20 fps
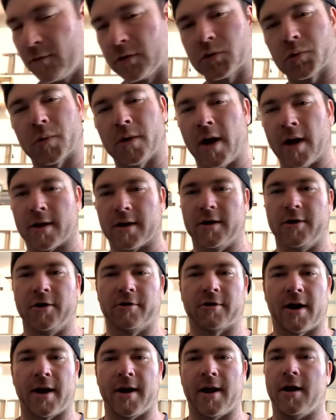which we're not gonna
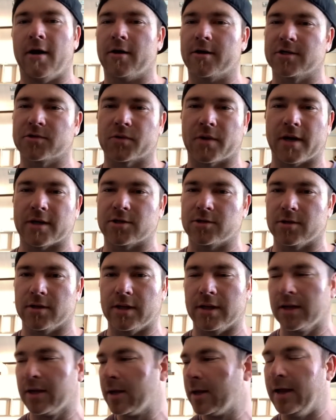do right now because we're
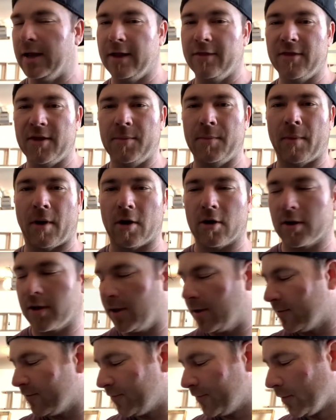actually in the
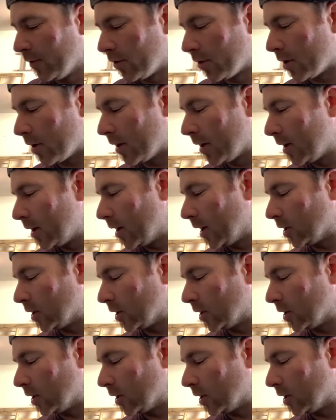market for